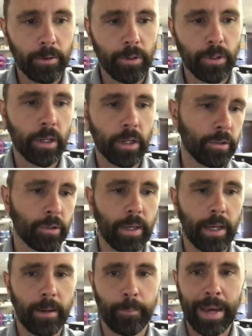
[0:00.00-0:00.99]
You can also get
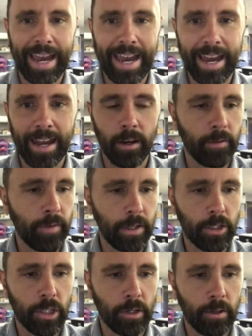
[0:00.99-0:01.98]
a pad of
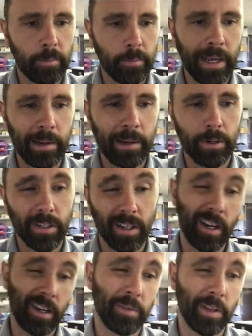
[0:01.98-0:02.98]
engineering paper. It's
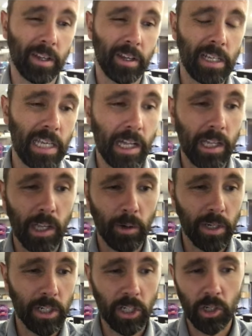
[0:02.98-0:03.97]
kind of like a
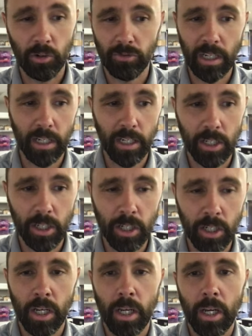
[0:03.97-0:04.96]
yellowish, greenish
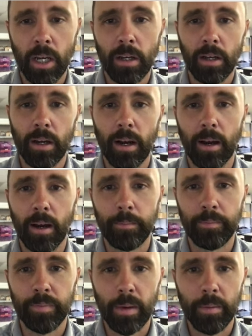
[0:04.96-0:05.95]

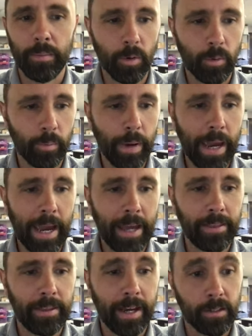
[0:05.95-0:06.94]
pad
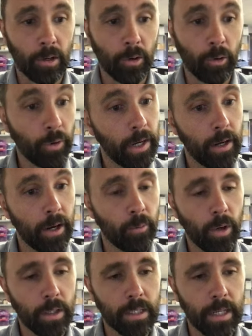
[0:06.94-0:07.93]
that has a grid on
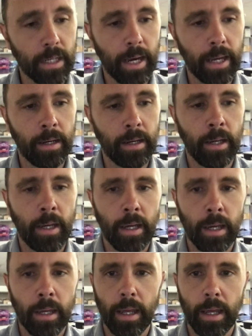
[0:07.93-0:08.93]
one side
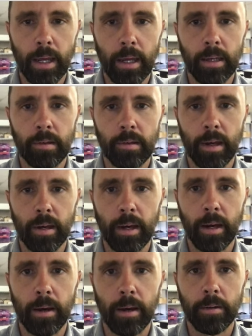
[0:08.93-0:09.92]
and
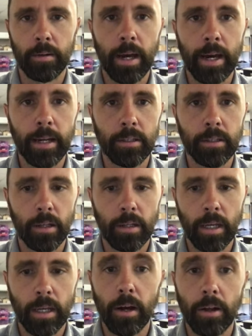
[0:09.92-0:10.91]
lines on the
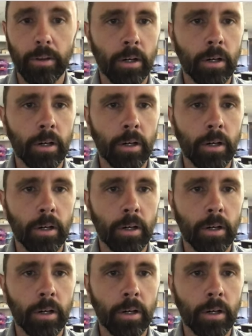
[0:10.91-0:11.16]
other.